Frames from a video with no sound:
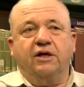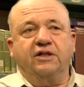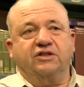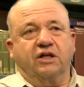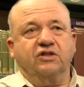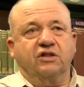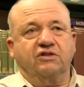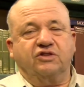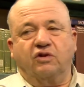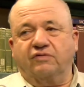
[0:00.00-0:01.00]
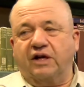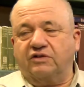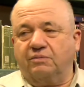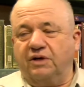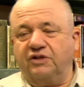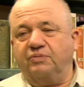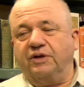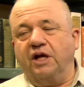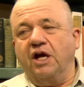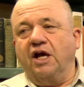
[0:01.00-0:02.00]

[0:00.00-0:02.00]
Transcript: He's going to serve out the month, but